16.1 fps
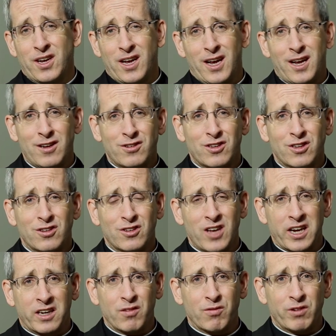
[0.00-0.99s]
as the
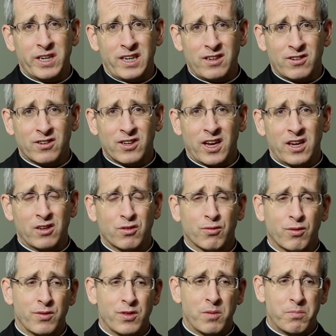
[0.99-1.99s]
second reading says
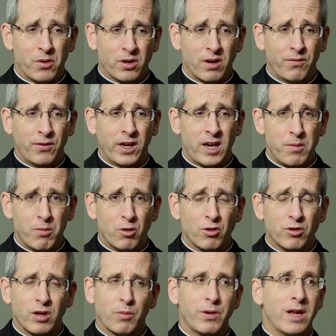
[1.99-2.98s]
from the book of
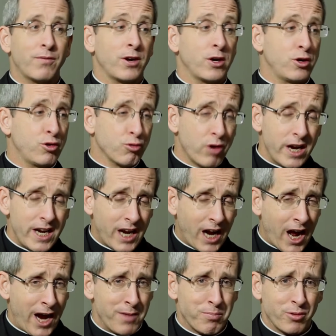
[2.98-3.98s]
Hebrews, that we have a great
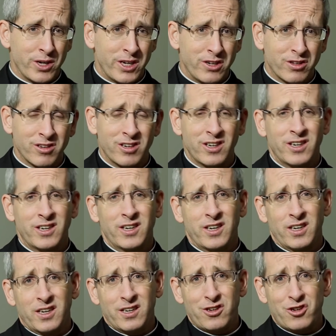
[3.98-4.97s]
high priest,
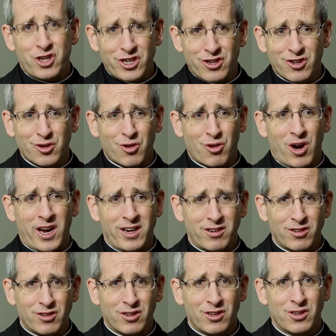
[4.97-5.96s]
Jesus
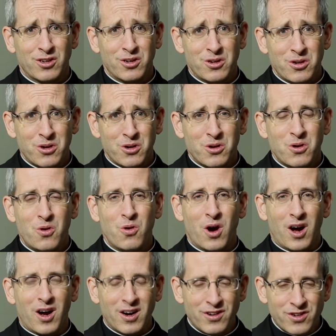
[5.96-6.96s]
Christ, who
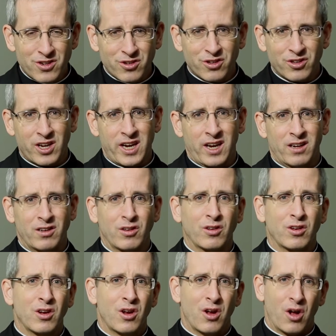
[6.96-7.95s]

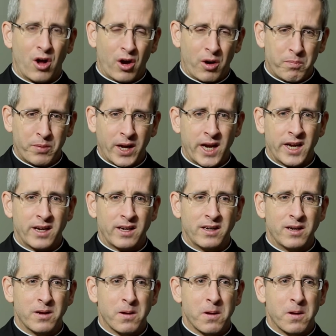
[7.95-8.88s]
understands our pain.